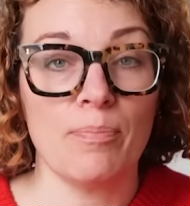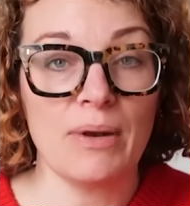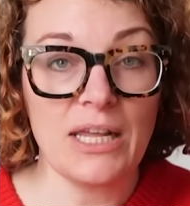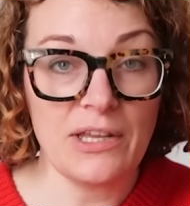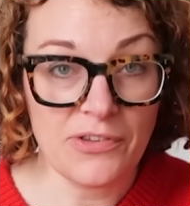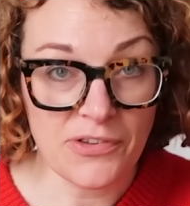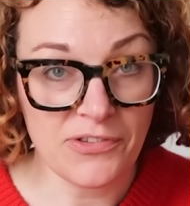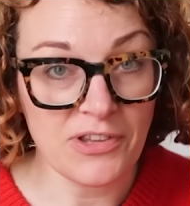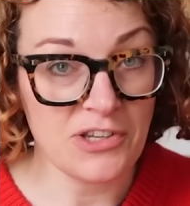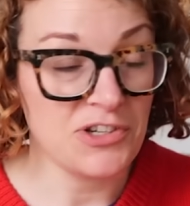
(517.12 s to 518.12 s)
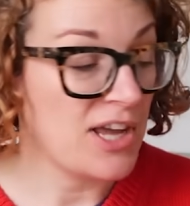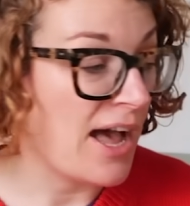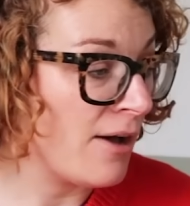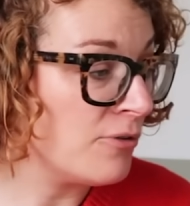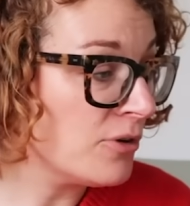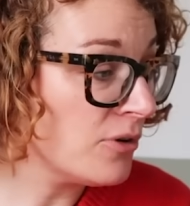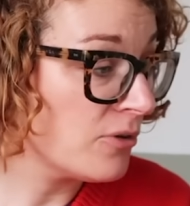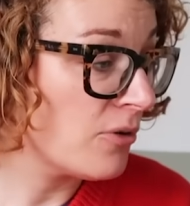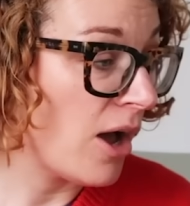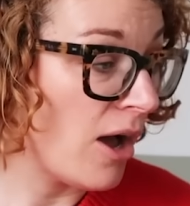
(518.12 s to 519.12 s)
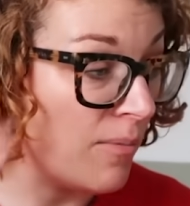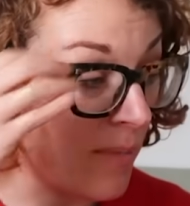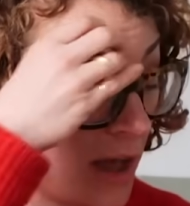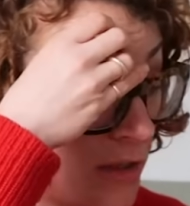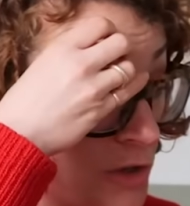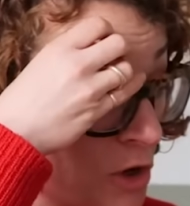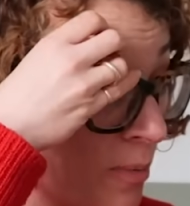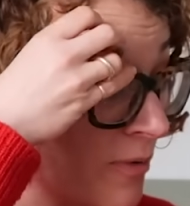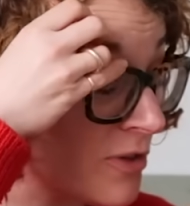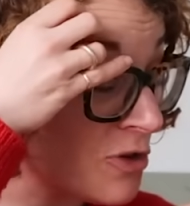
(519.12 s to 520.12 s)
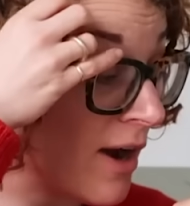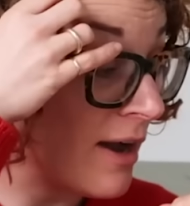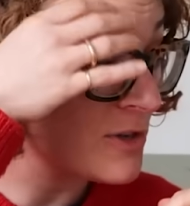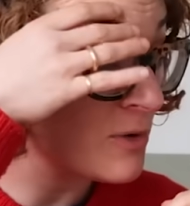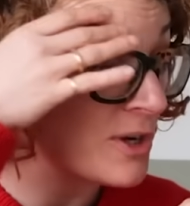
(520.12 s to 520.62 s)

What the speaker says: pleats are stitched down at the top of the trouser,